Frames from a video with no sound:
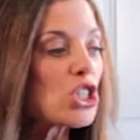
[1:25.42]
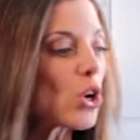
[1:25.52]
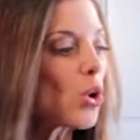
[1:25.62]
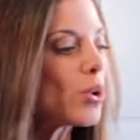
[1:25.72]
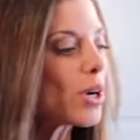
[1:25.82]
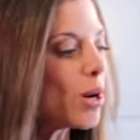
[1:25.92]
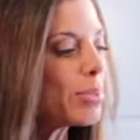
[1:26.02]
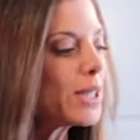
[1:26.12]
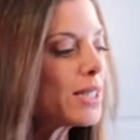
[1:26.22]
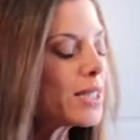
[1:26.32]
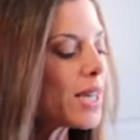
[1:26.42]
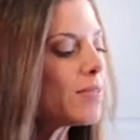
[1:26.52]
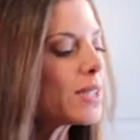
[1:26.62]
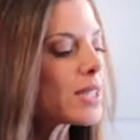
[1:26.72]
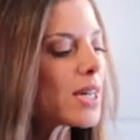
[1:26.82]
So companies
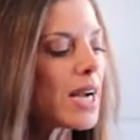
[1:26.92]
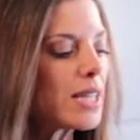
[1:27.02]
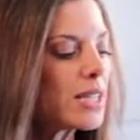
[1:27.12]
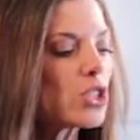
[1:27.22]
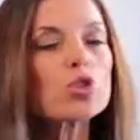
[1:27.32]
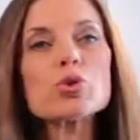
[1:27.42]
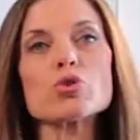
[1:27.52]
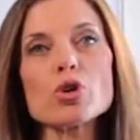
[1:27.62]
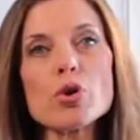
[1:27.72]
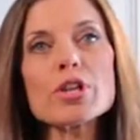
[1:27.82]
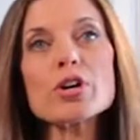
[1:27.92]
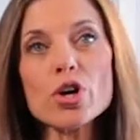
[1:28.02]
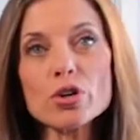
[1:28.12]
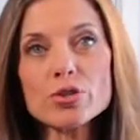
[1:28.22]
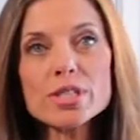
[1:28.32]
have decided to grow
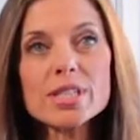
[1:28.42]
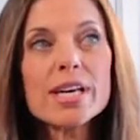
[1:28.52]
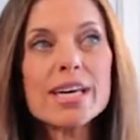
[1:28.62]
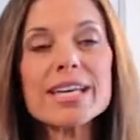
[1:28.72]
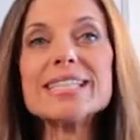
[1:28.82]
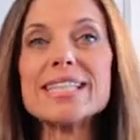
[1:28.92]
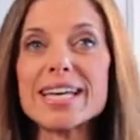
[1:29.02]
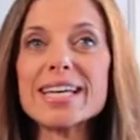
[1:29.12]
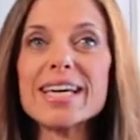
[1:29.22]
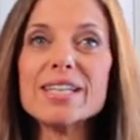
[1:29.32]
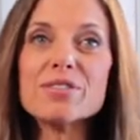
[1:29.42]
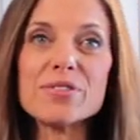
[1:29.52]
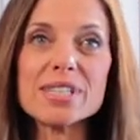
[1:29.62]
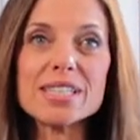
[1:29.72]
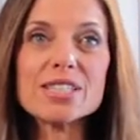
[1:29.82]
their oats in dedicated
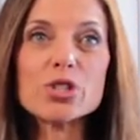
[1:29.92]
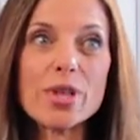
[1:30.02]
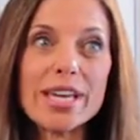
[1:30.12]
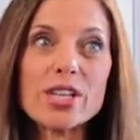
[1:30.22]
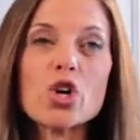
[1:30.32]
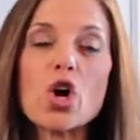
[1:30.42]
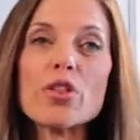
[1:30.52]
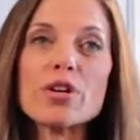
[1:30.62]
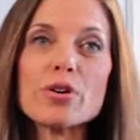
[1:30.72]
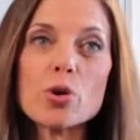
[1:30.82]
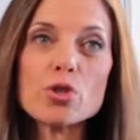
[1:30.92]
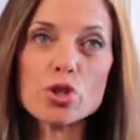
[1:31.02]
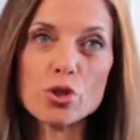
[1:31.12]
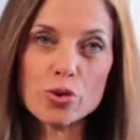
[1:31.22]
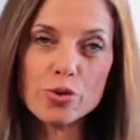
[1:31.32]
fields so they can call their
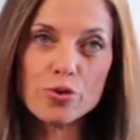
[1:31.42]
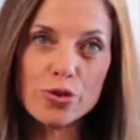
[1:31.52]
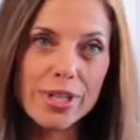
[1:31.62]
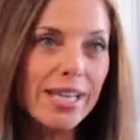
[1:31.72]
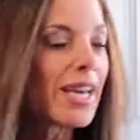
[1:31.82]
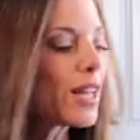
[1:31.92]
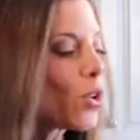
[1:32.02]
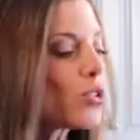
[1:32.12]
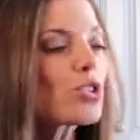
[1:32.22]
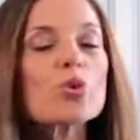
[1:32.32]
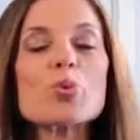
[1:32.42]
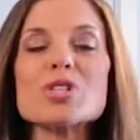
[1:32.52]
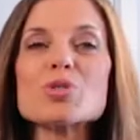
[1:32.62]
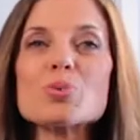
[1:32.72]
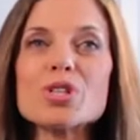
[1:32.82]
oats gluten-free. Those are the
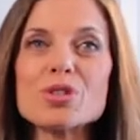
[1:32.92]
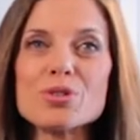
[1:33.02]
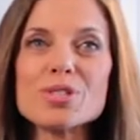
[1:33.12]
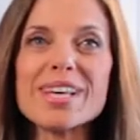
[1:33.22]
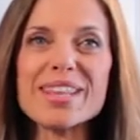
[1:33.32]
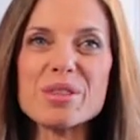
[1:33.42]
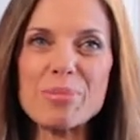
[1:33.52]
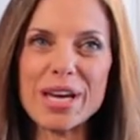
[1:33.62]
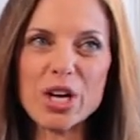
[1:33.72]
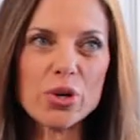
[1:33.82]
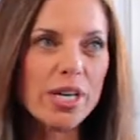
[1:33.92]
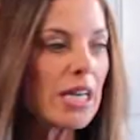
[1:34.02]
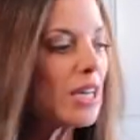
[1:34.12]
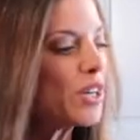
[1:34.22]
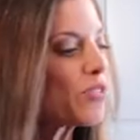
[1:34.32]
ones we use at the
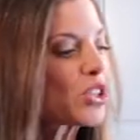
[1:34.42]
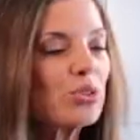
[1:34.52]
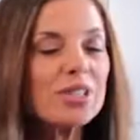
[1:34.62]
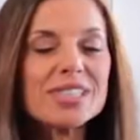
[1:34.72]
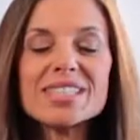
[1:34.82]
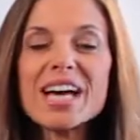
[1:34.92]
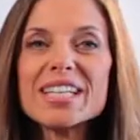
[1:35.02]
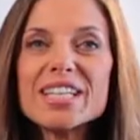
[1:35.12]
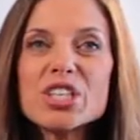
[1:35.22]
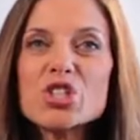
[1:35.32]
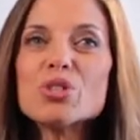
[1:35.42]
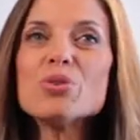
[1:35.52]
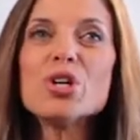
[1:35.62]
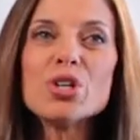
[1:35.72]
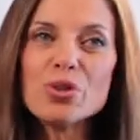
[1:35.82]
bakery. If gluten is not an
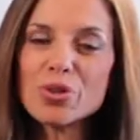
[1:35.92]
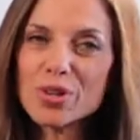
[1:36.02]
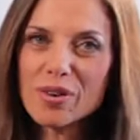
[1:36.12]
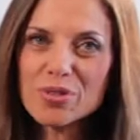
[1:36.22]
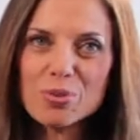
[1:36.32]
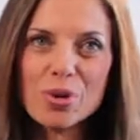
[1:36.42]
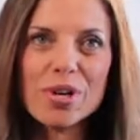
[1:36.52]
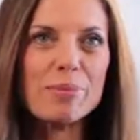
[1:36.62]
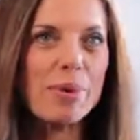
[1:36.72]
issue, you don't have to worry